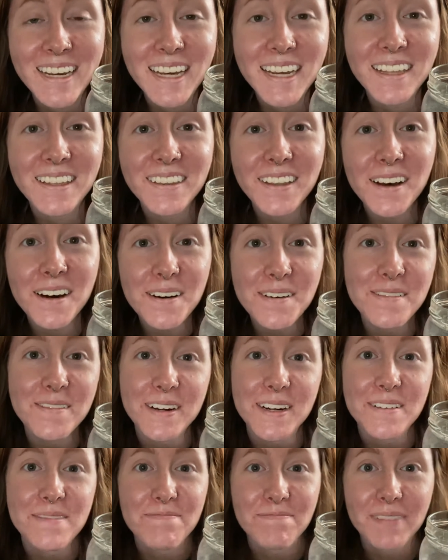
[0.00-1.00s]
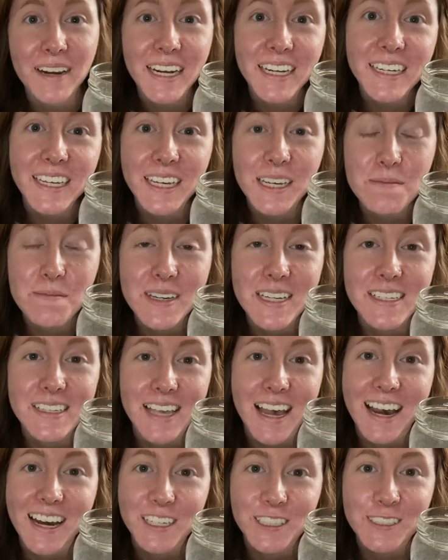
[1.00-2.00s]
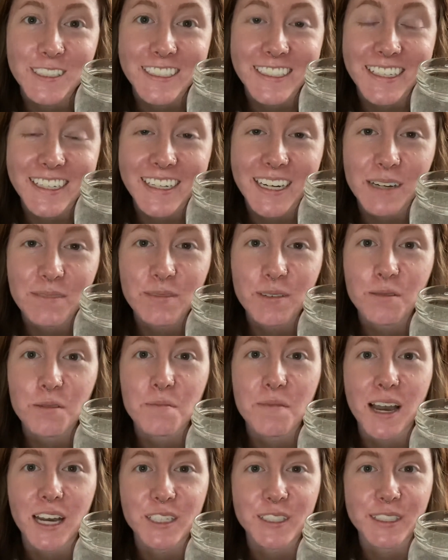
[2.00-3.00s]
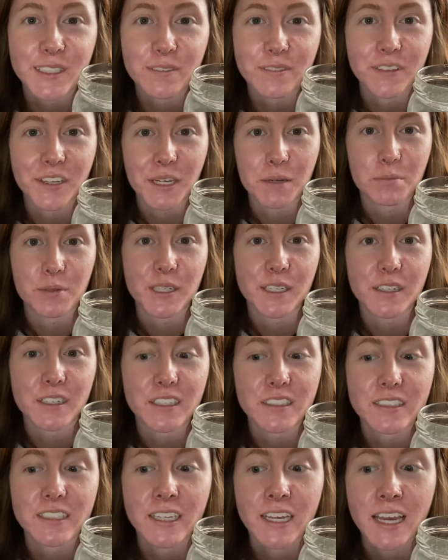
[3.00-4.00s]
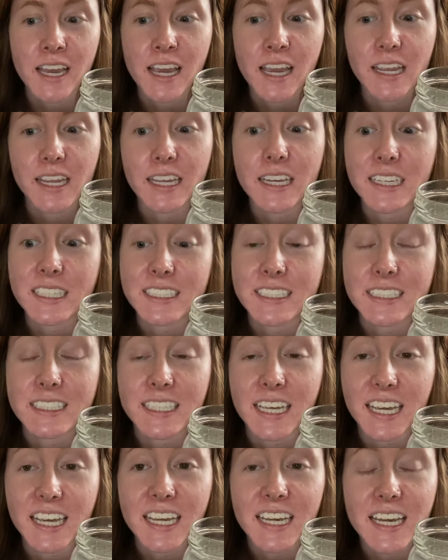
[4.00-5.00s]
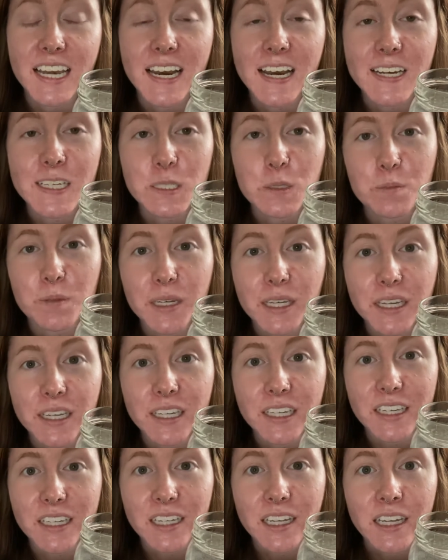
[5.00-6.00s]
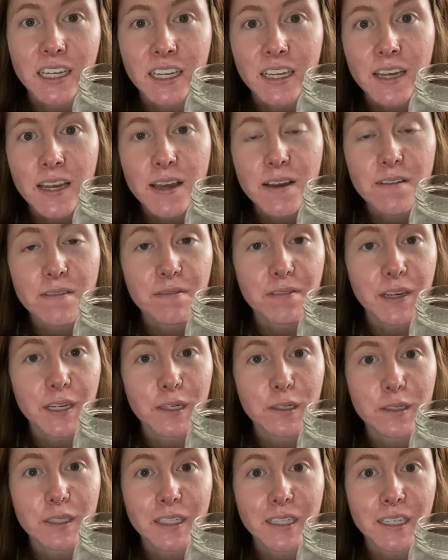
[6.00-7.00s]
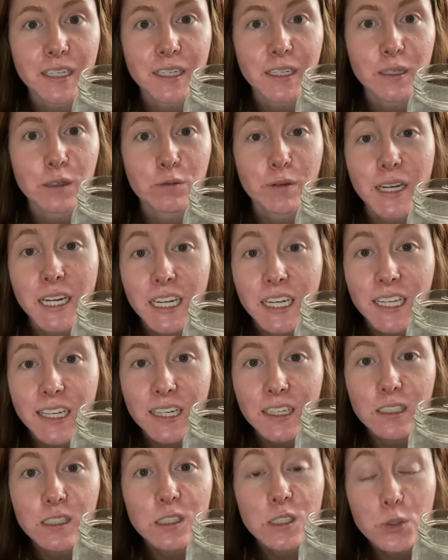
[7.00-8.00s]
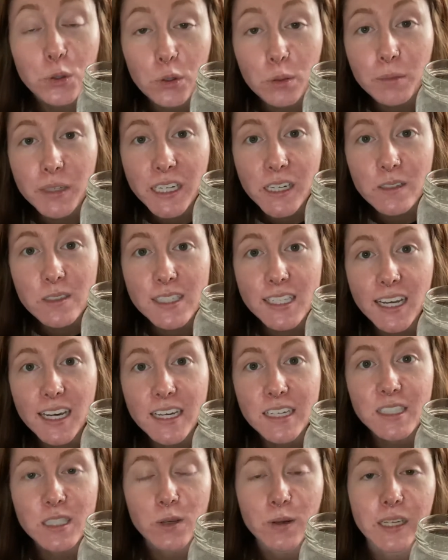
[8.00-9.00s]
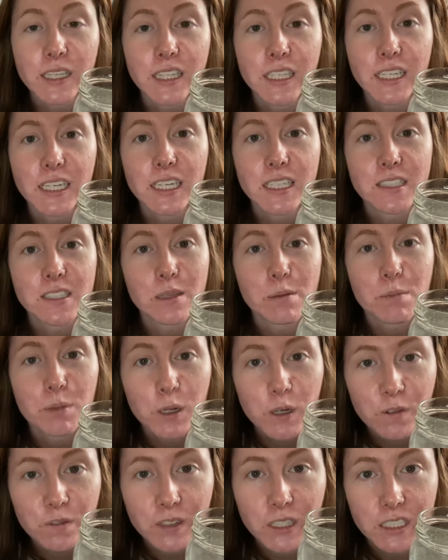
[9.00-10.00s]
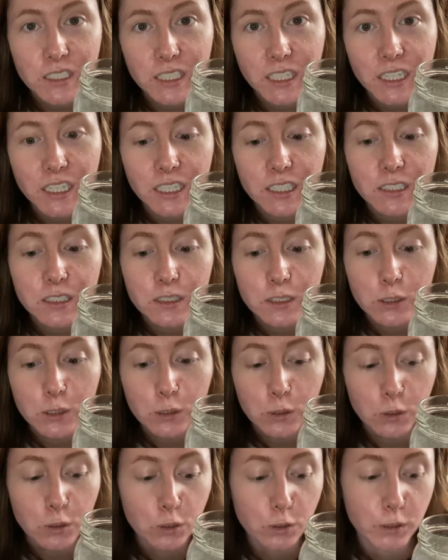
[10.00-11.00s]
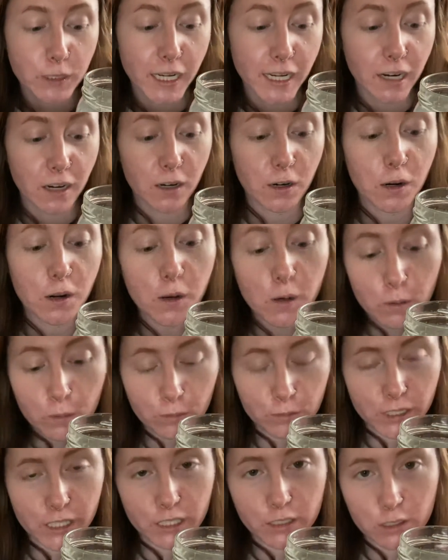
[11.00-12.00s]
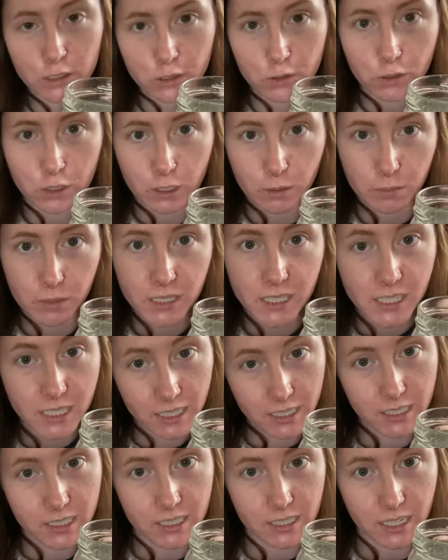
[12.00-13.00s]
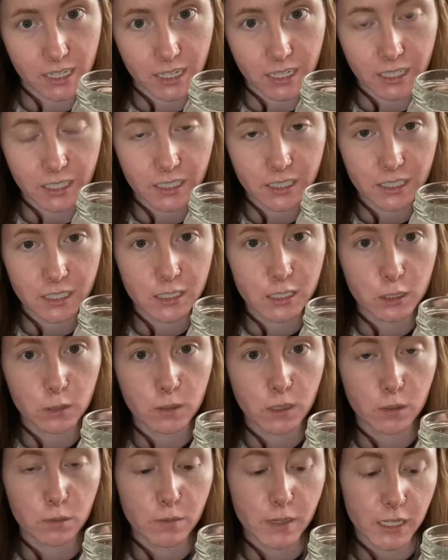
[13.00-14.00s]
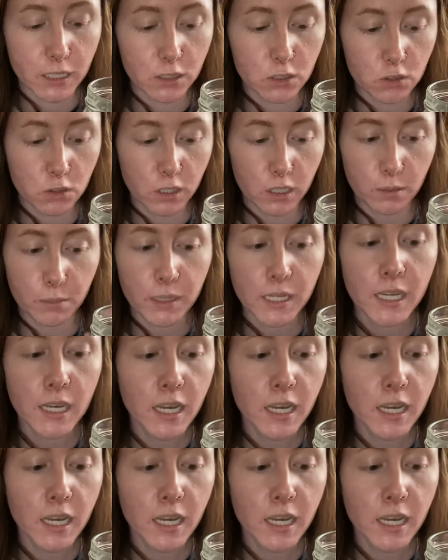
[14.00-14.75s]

Hello, my name is Ashley and I'm from ImagineIF Libraries. And today it has been very rainy and stormy outside, so I think it's the perfect day to create our own rainstorm inside and do a rainstorm